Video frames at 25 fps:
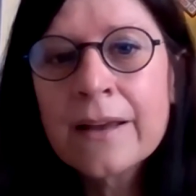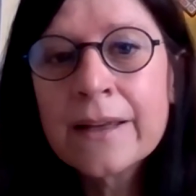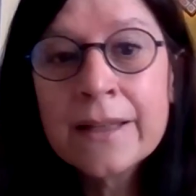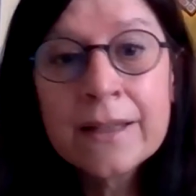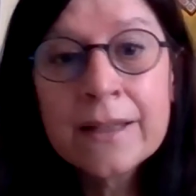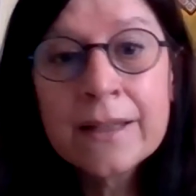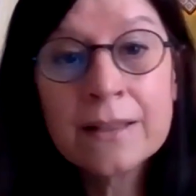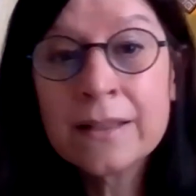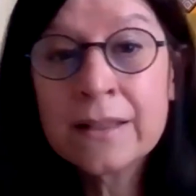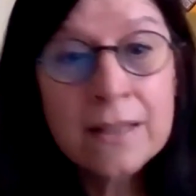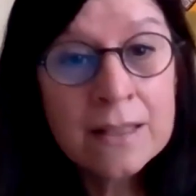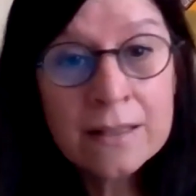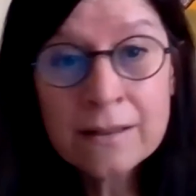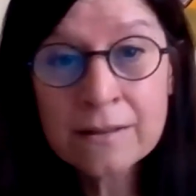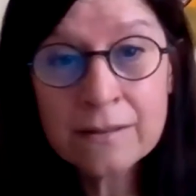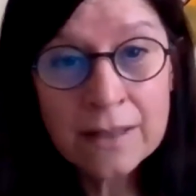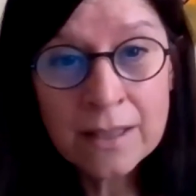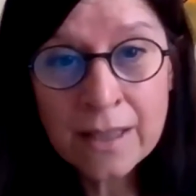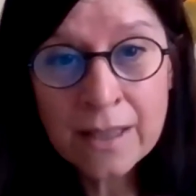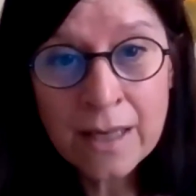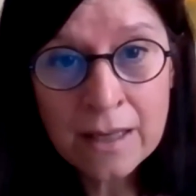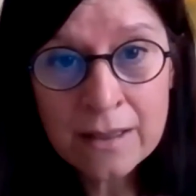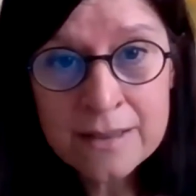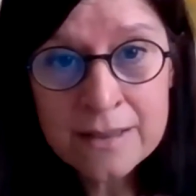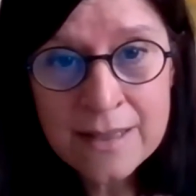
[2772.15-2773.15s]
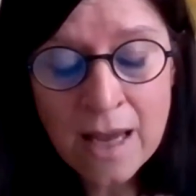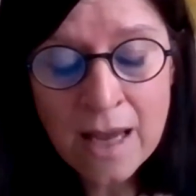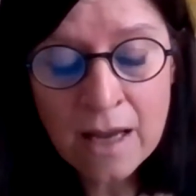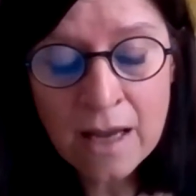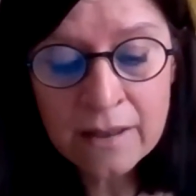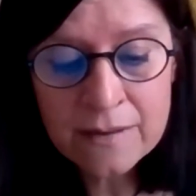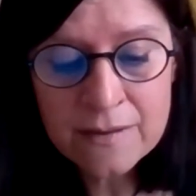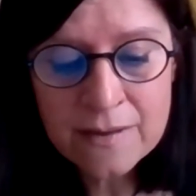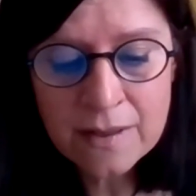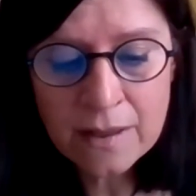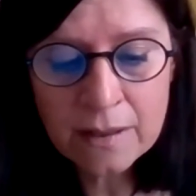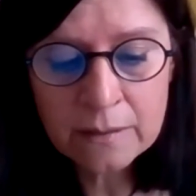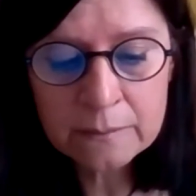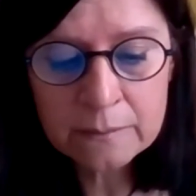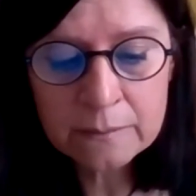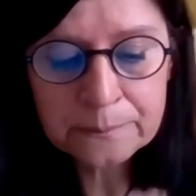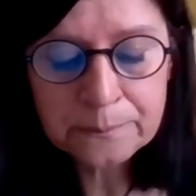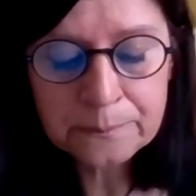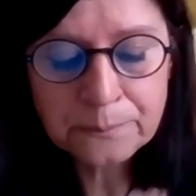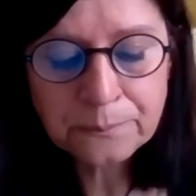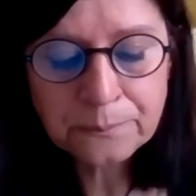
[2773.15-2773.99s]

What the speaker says: in anxiety.